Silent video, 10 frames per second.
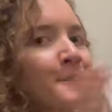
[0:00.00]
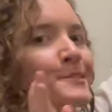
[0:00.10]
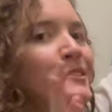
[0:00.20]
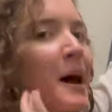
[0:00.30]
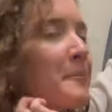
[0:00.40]

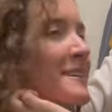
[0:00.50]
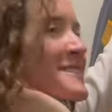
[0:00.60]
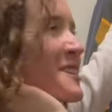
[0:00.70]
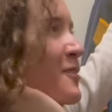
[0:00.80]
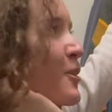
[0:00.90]
So that makes
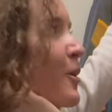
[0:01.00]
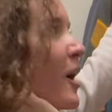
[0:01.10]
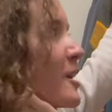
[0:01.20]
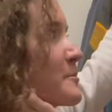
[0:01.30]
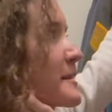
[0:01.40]
it a little
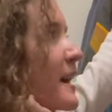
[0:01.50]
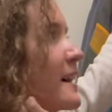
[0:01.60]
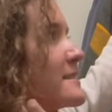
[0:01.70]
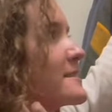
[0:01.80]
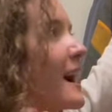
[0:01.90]
hard
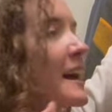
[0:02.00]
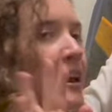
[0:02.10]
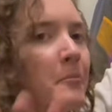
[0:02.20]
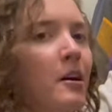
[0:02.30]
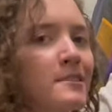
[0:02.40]
because I
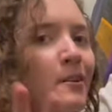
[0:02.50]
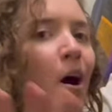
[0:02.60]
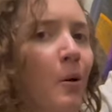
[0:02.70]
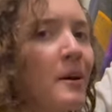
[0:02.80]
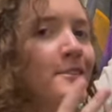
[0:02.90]
am also
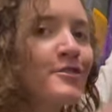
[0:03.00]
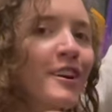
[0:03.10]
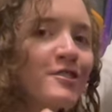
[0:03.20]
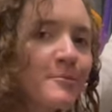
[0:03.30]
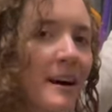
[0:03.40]
always
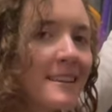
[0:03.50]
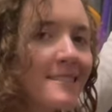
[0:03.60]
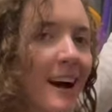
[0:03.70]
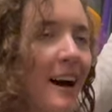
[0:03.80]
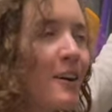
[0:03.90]
changing my
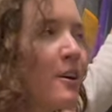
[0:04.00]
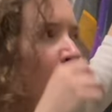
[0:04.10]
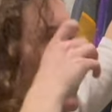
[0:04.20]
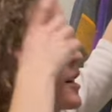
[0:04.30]
style.